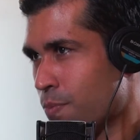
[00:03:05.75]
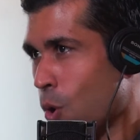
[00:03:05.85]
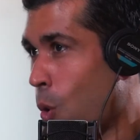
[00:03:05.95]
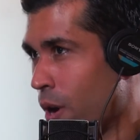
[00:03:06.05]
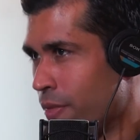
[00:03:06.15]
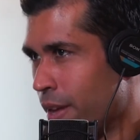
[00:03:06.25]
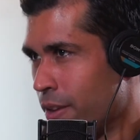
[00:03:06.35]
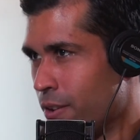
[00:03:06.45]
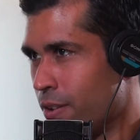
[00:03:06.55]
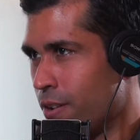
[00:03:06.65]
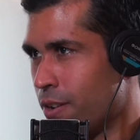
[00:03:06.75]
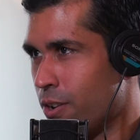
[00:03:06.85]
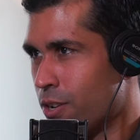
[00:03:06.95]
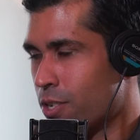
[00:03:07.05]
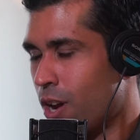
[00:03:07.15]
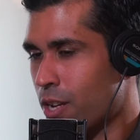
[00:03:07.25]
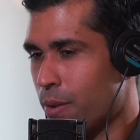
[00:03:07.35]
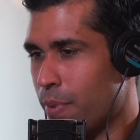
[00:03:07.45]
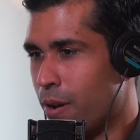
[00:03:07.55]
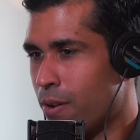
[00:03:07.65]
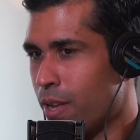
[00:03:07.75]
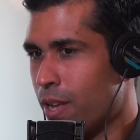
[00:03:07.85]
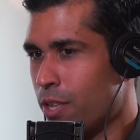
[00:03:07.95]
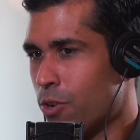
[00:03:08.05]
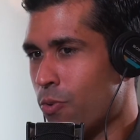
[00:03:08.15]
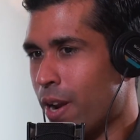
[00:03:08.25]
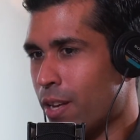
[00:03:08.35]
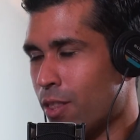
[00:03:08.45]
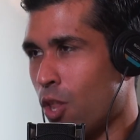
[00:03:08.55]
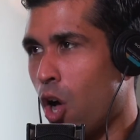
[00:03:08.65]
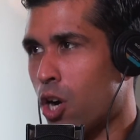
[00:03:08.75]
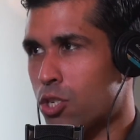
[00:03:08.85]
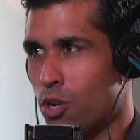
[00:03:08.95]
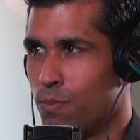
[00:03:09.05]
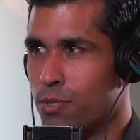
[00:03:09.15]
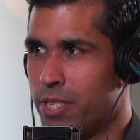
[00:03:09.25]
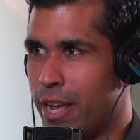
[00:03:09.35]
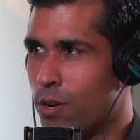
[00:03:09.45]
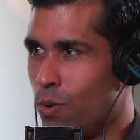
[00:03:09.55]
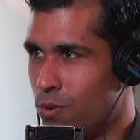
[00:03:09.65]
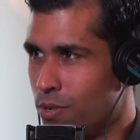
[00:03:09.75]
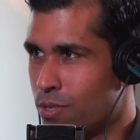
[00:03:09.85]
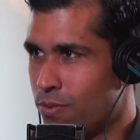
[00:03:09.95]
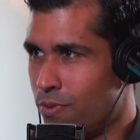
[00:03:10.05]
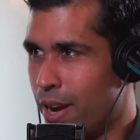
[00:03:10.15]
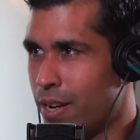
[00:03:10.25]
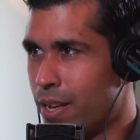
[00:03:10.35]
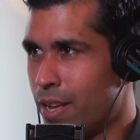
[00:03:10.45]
coin that you're talking about. You create long-term stakeholders, right?